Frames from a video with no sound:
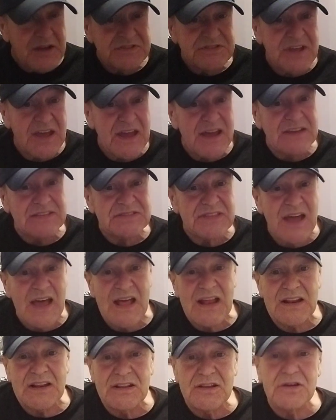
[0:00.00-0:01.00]
Take
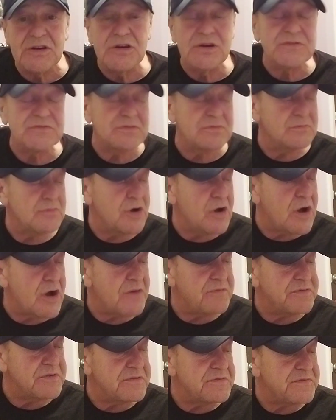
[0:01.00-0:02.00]
that look from
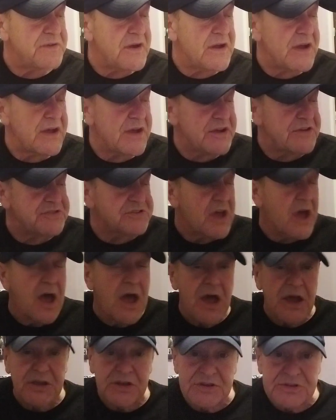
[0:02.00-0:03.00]
off your face.
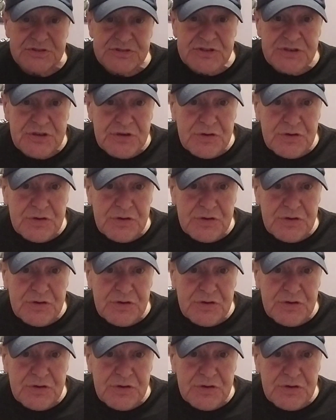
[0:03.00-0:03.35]
Cause you